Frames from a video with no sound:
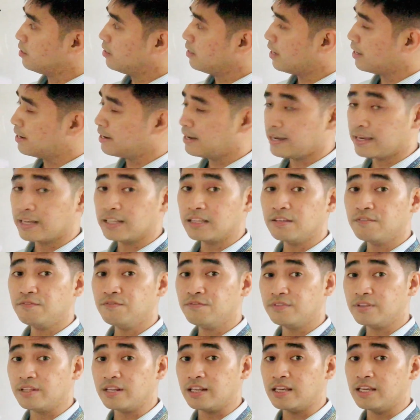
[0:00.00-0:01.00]
and
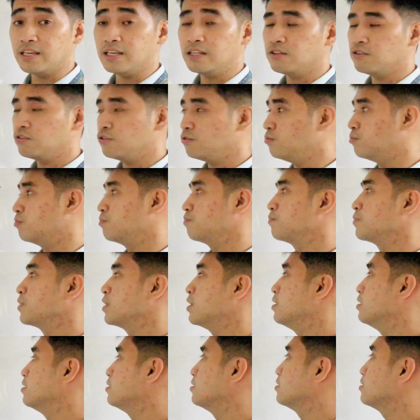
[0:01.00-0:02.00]
negative 3, 2.
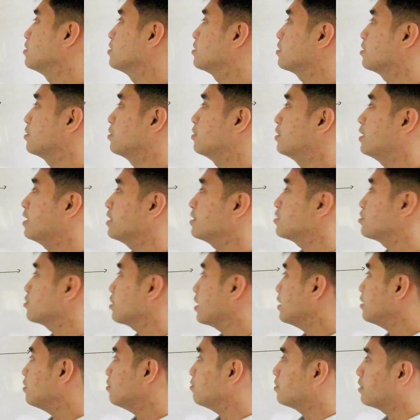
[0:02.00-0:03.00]
So let's
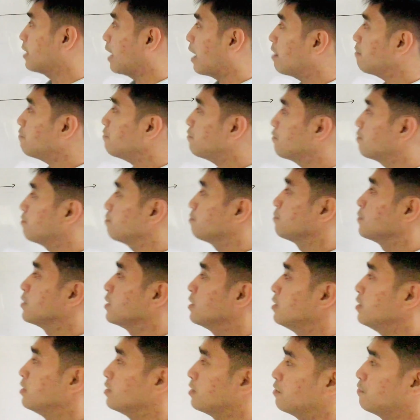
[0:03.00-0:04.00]
try to graph
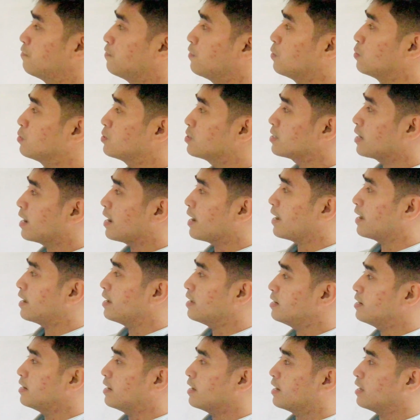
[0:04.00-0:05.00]
the
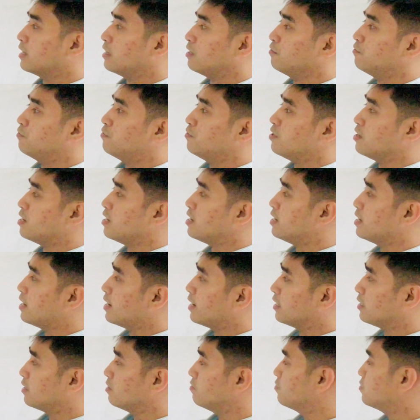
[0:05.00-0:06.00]
foci negative 3,
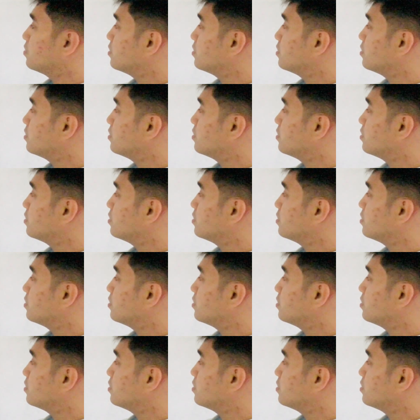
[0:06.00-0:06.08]
negative